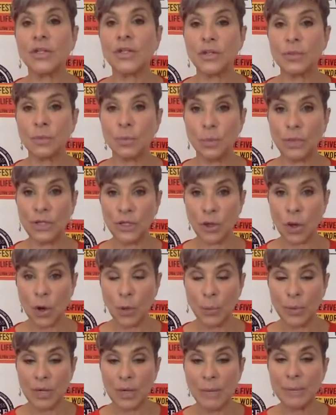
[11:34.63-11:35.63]
When you
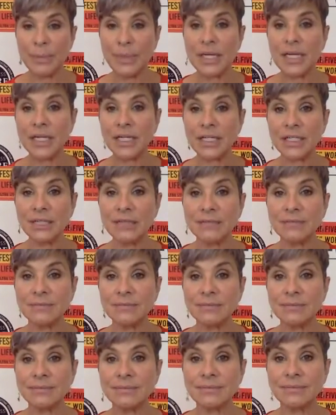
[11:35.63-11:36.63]
open a bill,
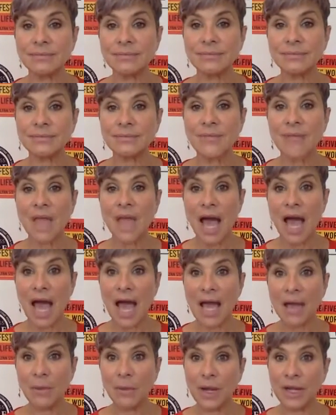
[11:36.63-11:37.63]

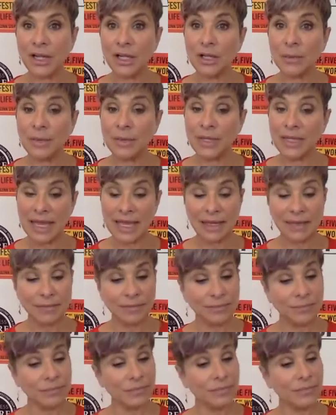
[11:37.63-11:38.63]
I want you to be like,
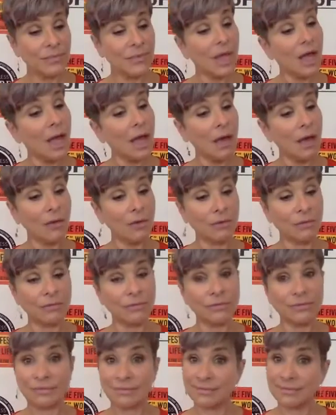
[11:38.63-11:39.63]
oh,
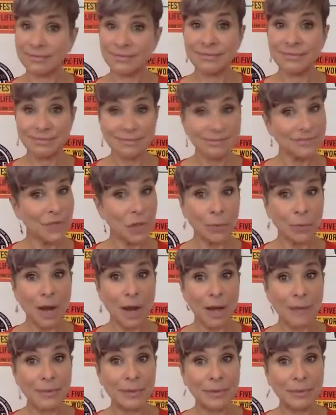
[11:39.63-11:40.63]
no
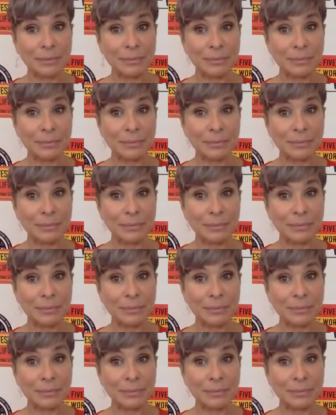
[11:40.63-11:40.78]
problem.